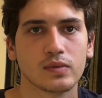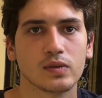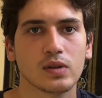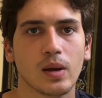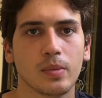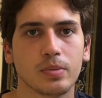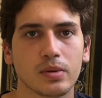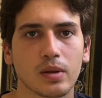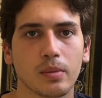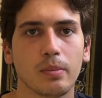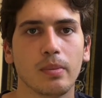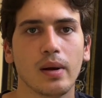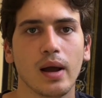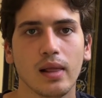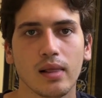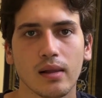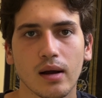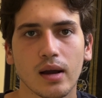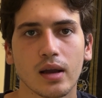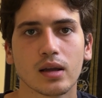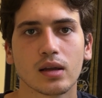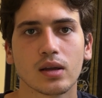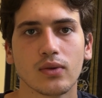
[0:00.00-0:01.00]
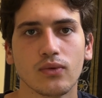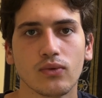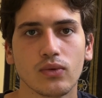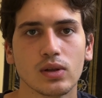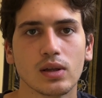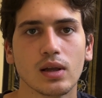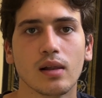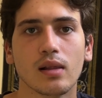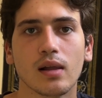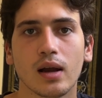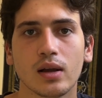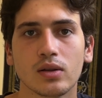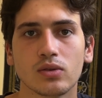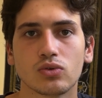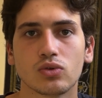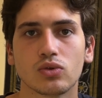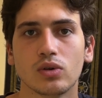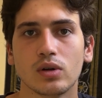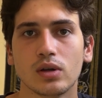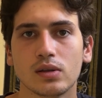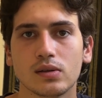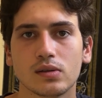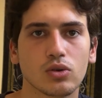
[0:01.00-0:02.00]
tap the bell icon with a line
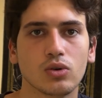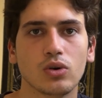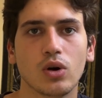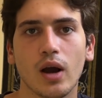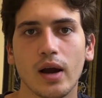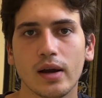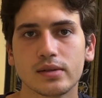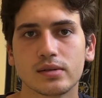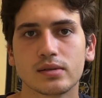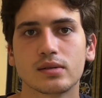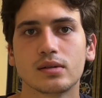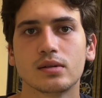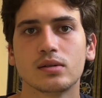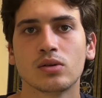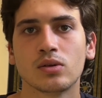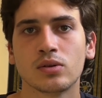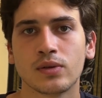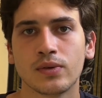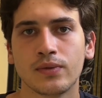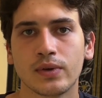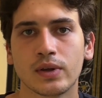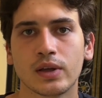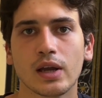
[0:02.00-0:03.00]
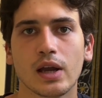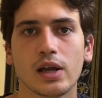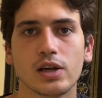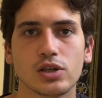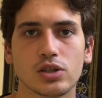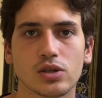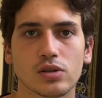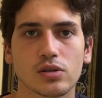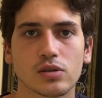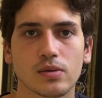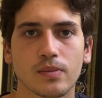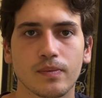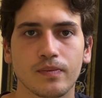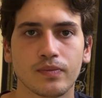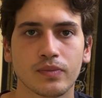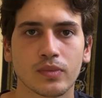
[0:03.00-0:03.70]
through it to hide the notifications.